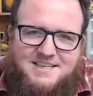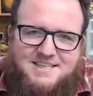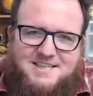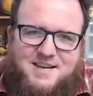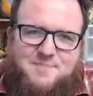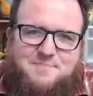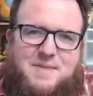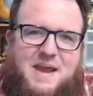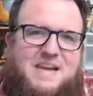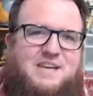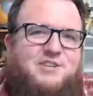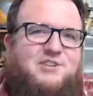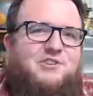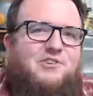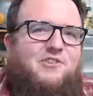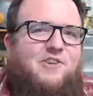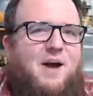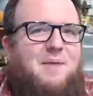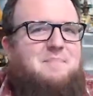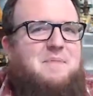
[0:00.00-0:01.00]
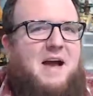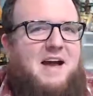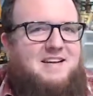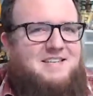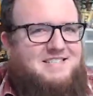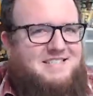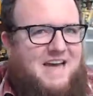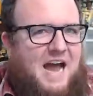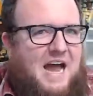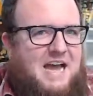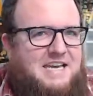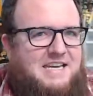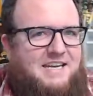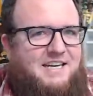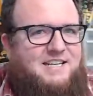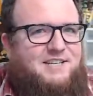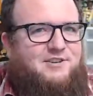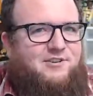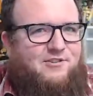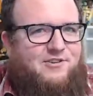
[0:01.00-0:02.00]
to make sure I'm not
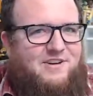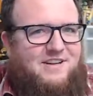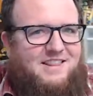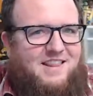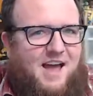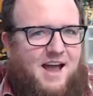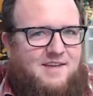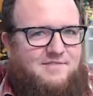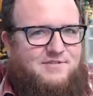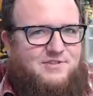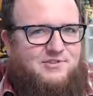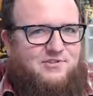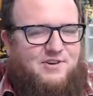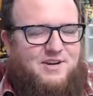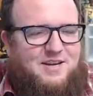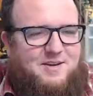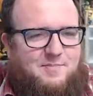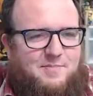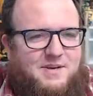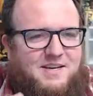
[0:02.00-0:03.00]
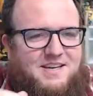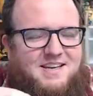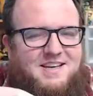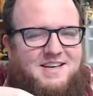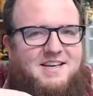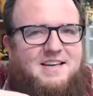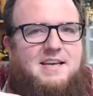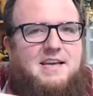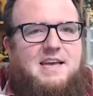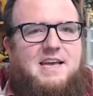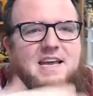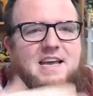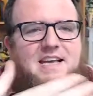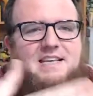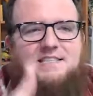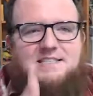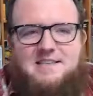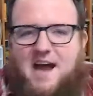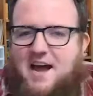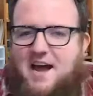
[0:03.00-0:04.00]
dying during a live stream
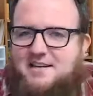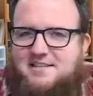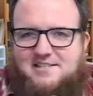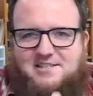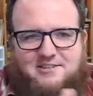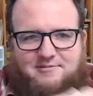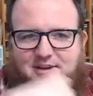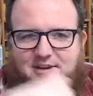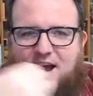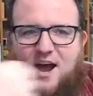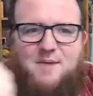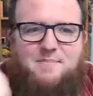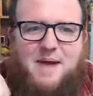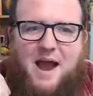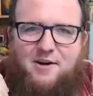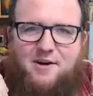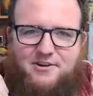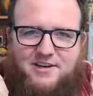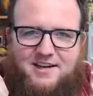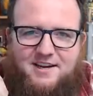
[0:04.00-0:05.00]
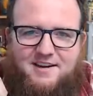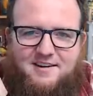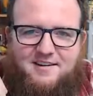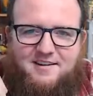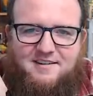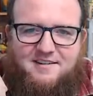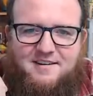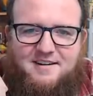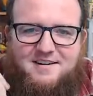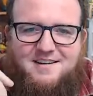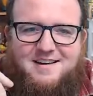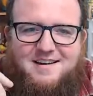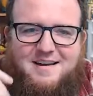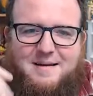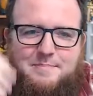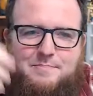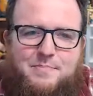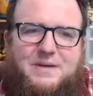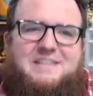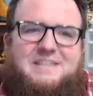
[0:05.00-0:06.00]
is not to come out here,
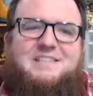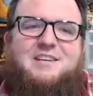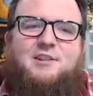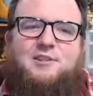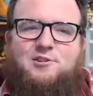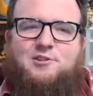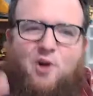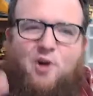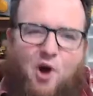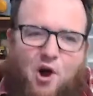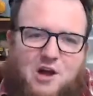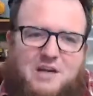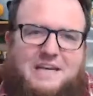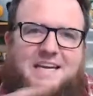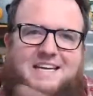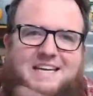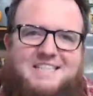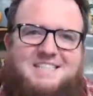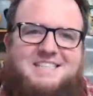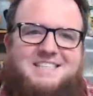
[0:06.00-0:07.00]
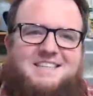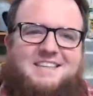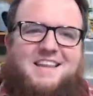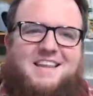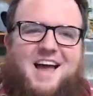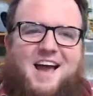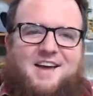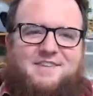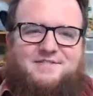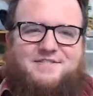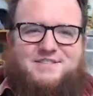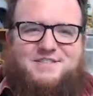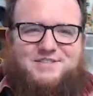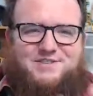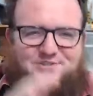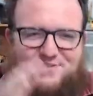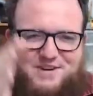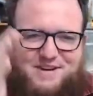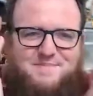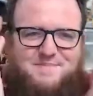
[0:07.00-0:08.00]
but to log into the live
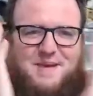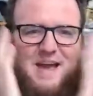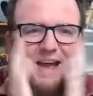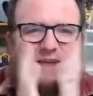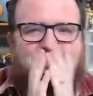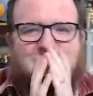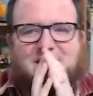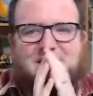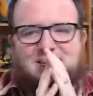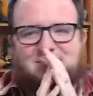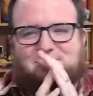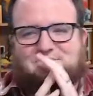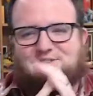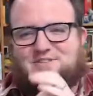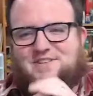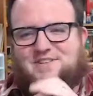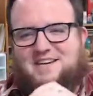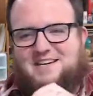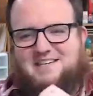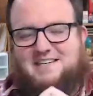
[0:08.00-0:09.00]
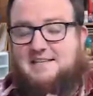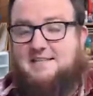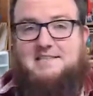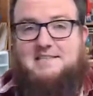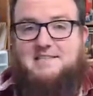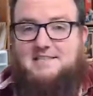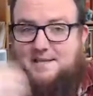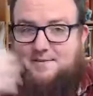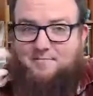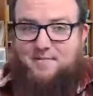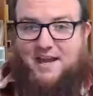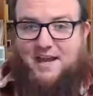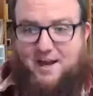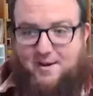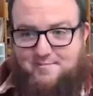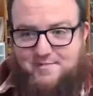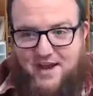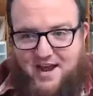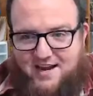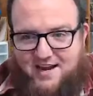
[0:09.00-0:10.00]
stream and make sure that it doesn't seem like
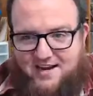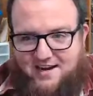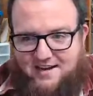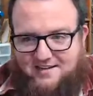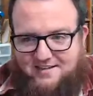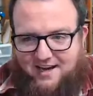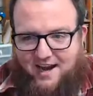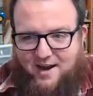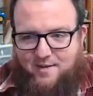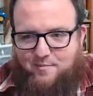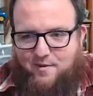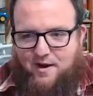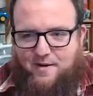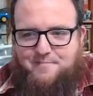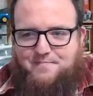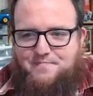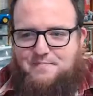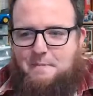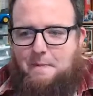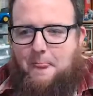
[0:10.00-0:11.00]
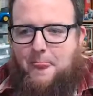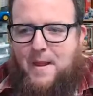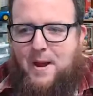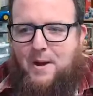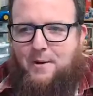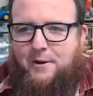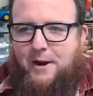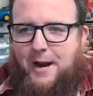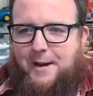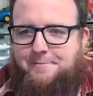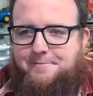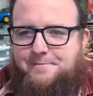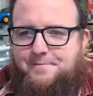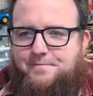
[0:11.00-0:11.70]
I'm dying on camera. Okay.